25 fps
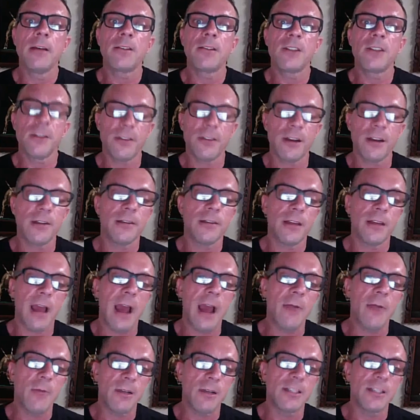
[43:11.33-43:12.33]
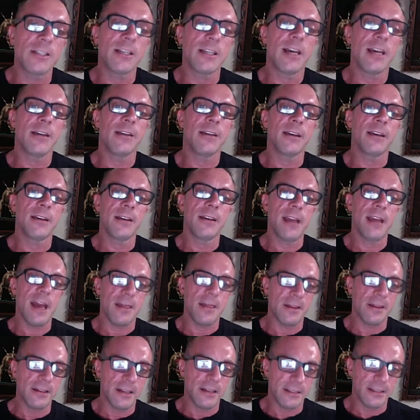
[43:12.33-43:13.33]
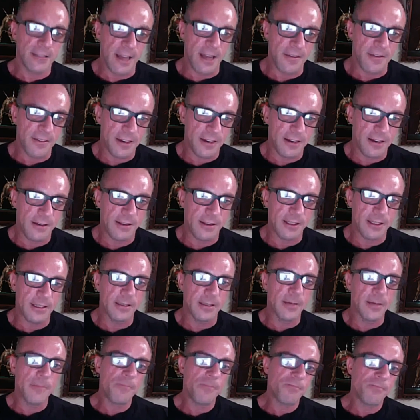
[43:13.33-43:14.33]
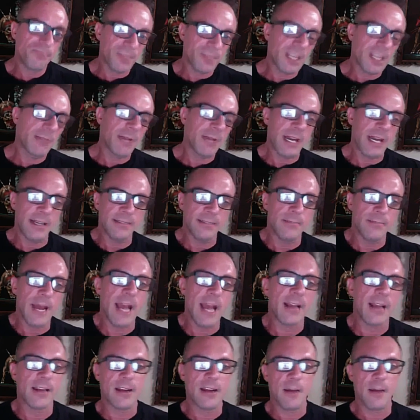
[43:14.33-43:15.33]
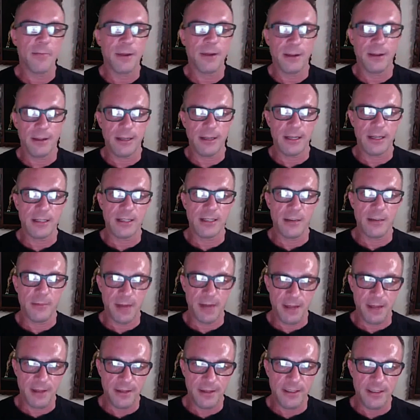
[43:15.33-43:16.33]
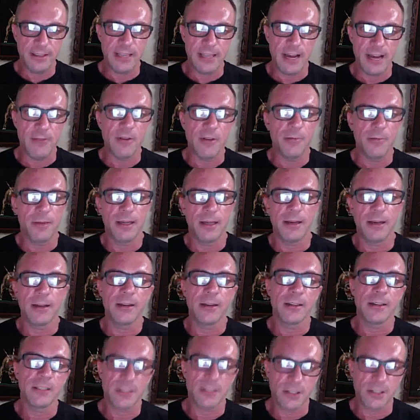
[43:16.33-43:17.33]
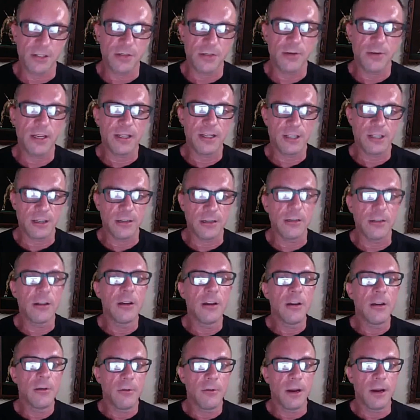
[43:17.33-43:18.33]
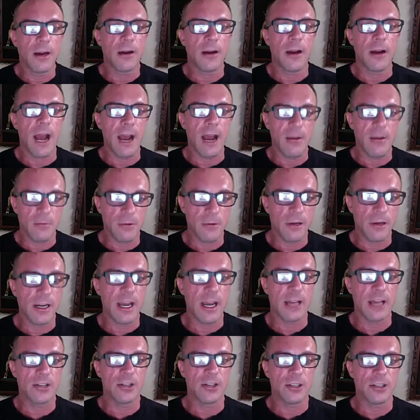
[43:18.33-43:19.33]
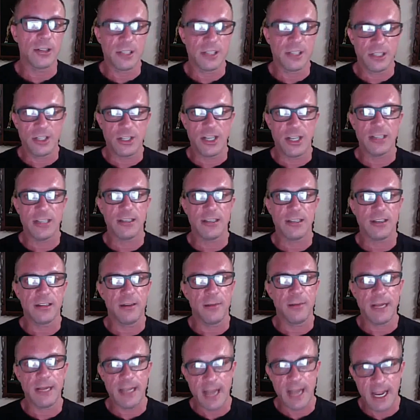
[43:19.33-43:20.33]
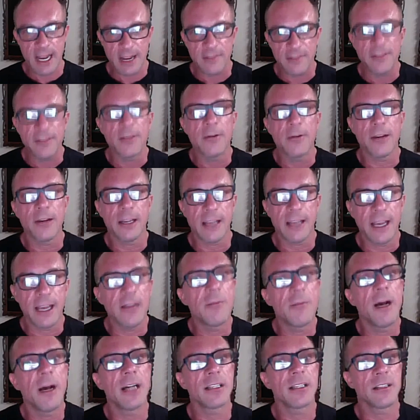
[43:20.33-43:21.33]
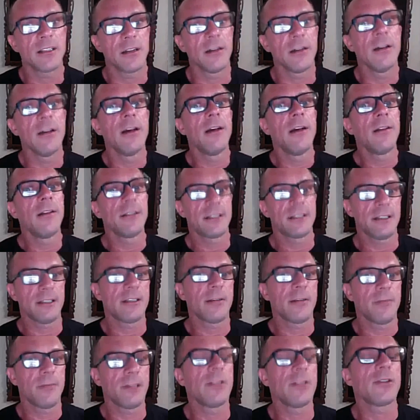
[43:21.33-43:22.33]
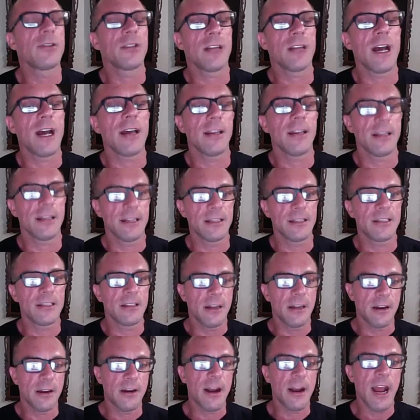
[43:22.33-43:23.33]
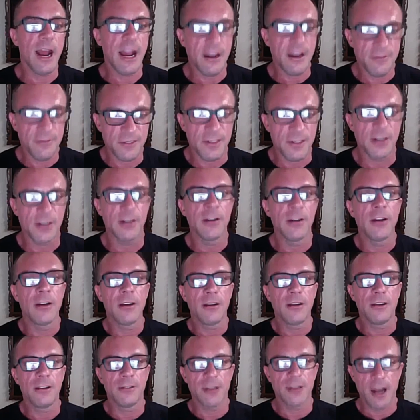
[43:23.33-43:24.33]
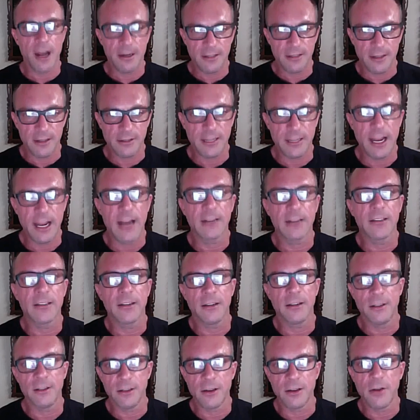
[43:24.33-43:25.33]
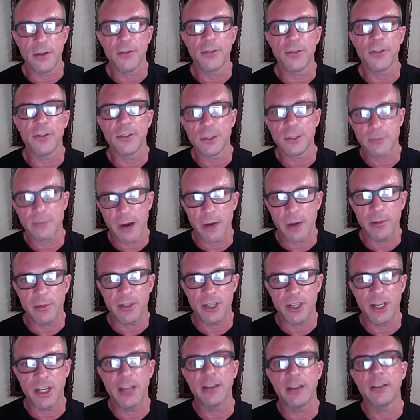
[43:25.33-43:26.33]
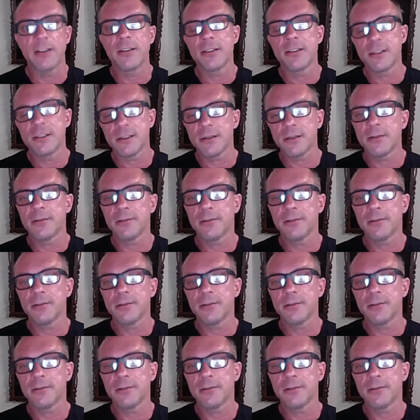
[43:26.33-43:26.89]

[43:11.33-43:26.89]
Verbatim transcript: So there, I would say that, yeah, that it definitely kind of backing up here, like I said, but I think that that would be a good situation where I would actually suggest to somebody, hey, if you want to gain muscle, this is something you should highly consider after you talk to your doctor and you go through those proper channels.